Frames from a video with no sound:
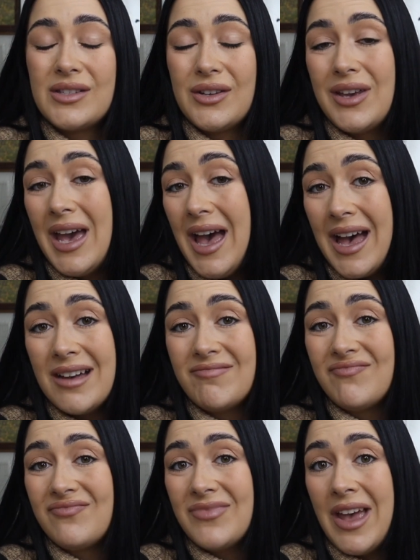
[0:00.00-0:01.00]
yeah,
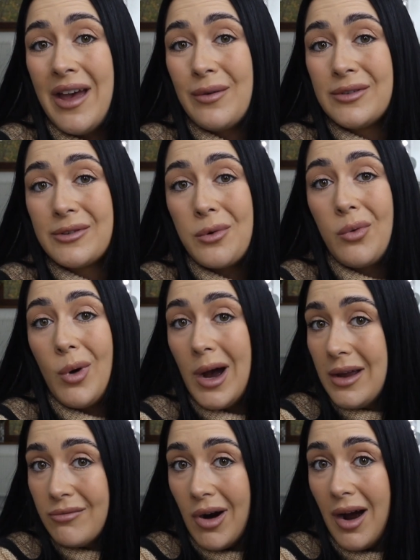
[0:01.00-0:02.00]
it was
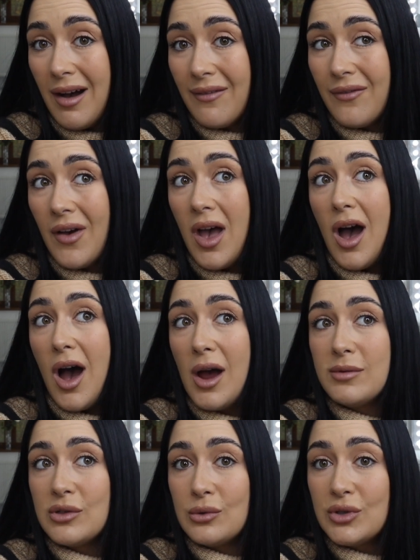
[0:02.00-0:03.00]
quite rough.
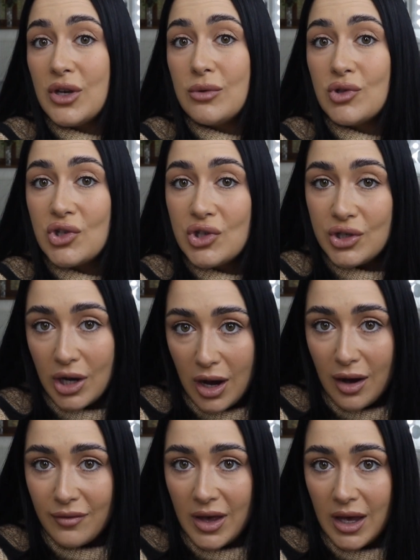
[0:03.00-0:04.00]
I was also
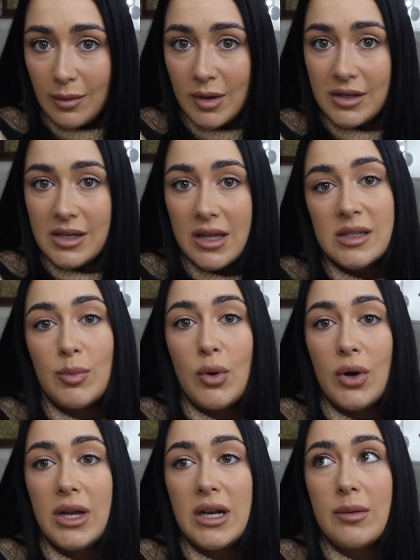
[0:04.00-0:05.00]
starving because at this
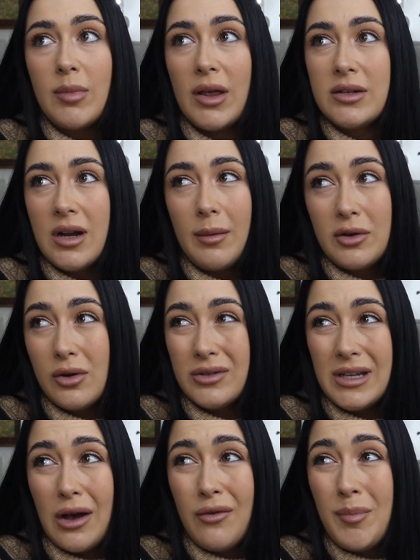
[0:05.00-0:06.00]
point, by the time I'd
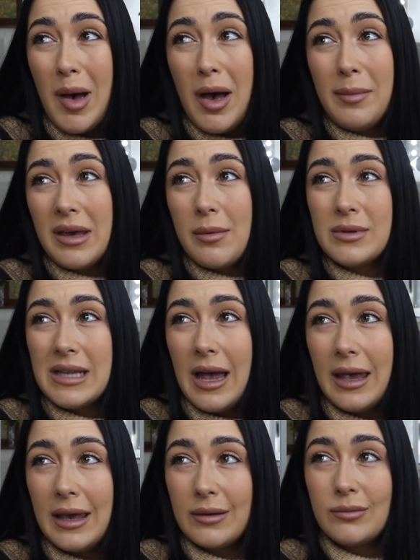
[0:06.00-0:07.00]
got out of Birmingham, it was
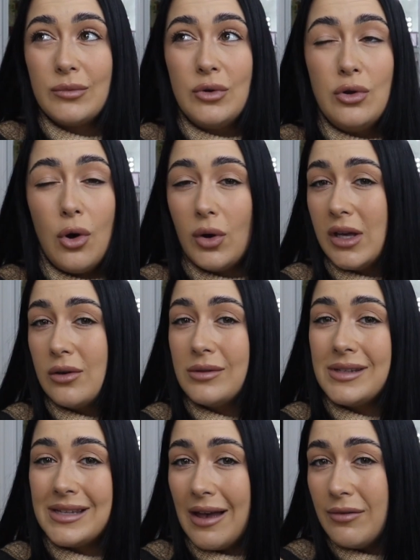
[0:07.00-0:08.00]
like knocking
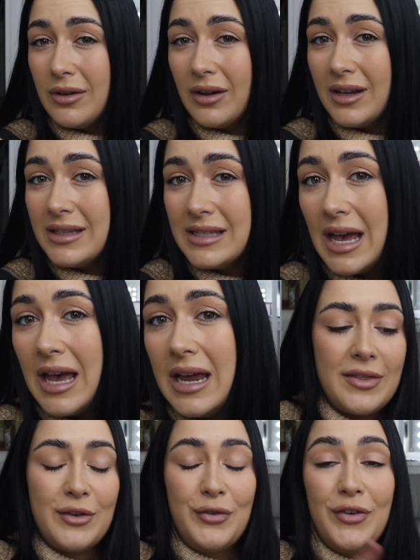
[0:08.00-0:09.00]
on 7, I'd say.
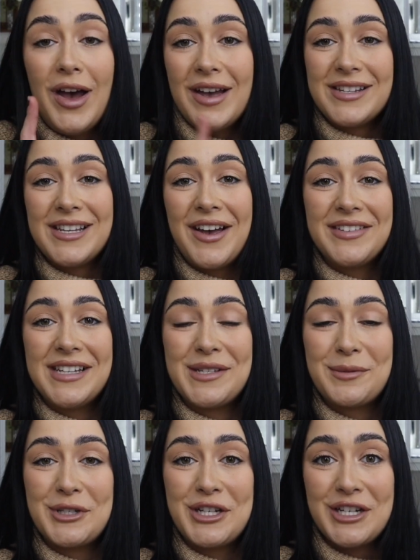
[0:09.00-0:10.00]
The first
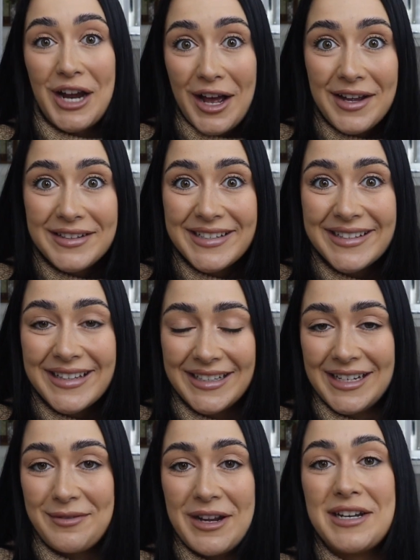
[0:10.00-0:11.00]
services were shut
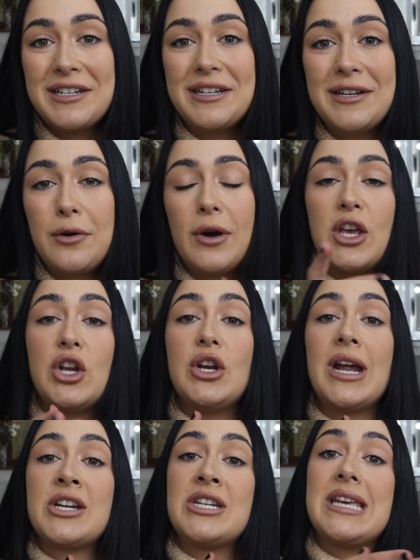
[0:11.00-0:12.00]
that I went to, or I
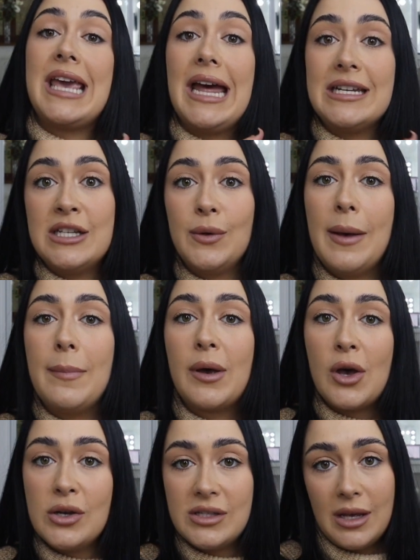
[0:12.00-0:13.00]
couldn't actually get to it
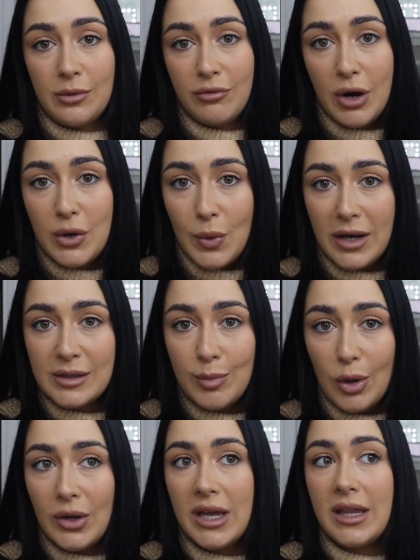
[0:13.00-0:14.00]
because there were roadworks
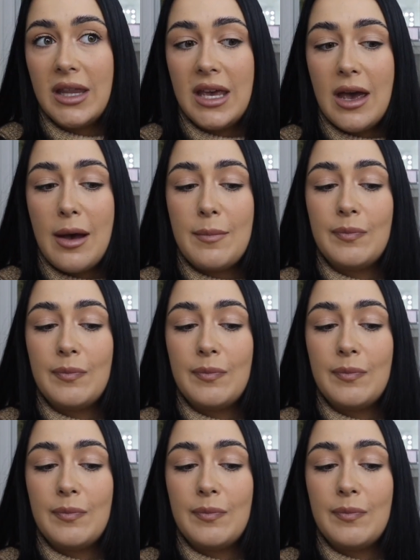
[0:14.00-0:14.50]
blocking the